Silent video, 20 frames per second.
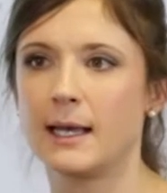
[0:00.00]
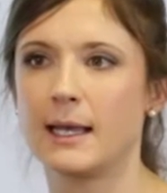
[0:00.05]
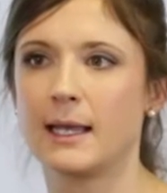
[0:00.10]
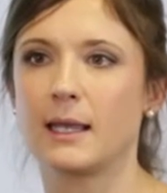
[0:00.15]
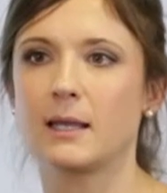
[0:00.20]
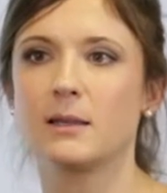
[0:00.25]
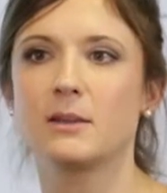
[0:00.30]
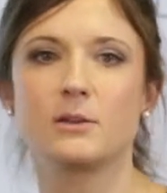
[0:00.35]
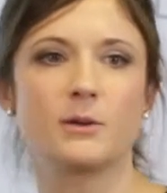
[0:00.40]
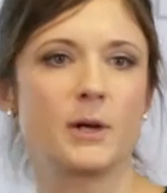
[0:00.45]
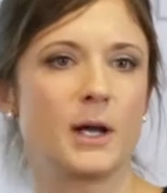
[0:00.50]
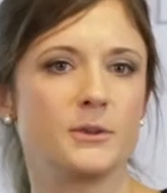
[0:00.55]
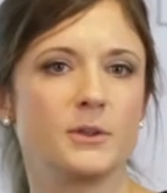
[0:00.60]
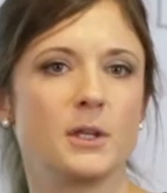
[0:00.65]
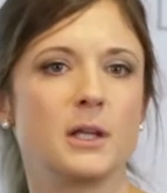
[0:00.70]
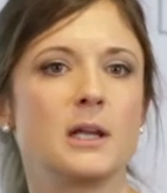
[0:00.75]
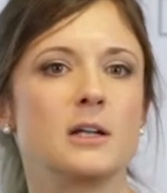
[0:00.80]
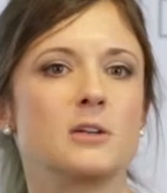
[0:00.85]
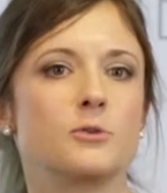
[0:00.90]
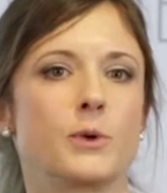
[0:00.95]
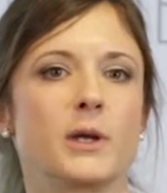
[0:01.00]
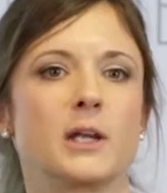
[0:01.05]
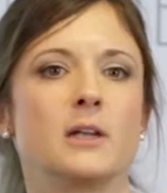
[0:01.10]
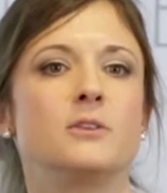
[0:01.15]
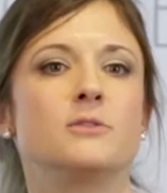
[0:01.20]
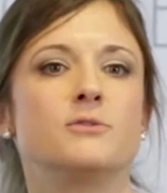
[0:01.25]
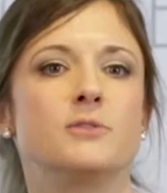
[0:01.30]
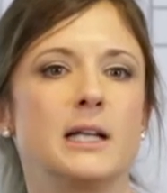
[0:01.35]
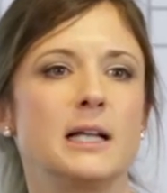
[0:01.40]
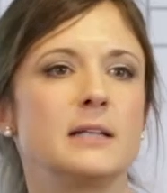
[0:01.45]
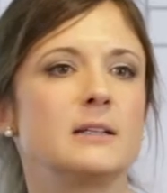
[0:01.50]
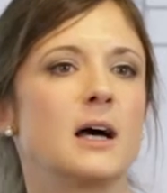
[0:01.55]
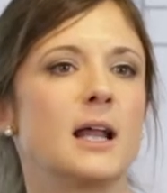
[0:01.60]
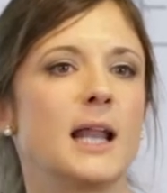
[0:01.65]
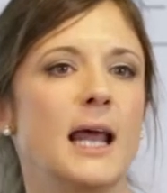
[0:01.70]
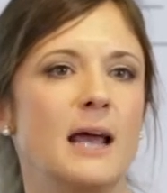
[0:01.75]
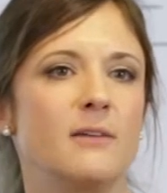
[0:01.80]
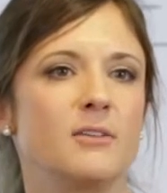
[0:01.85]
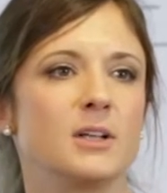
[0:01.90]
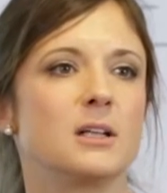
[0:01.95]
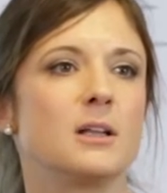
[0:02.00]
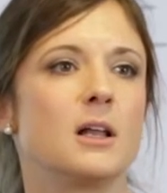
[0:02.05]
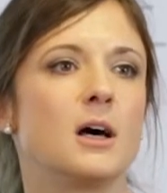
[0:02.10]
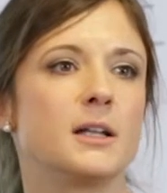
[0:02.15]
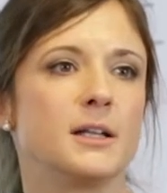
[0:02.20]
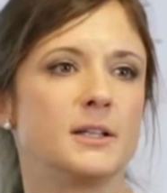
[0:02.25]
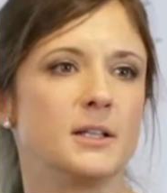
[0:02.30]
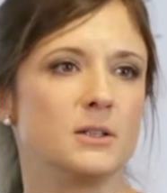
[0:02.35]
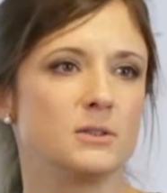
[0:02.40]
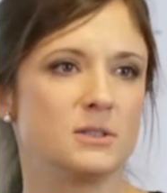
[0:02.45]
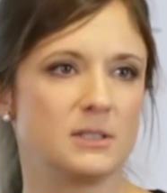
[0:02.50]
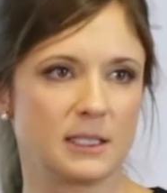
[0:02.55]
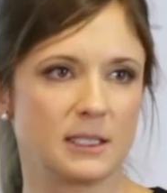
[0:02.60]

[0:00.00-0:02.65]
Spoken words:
And throughout the year, where you're really not having a lot of new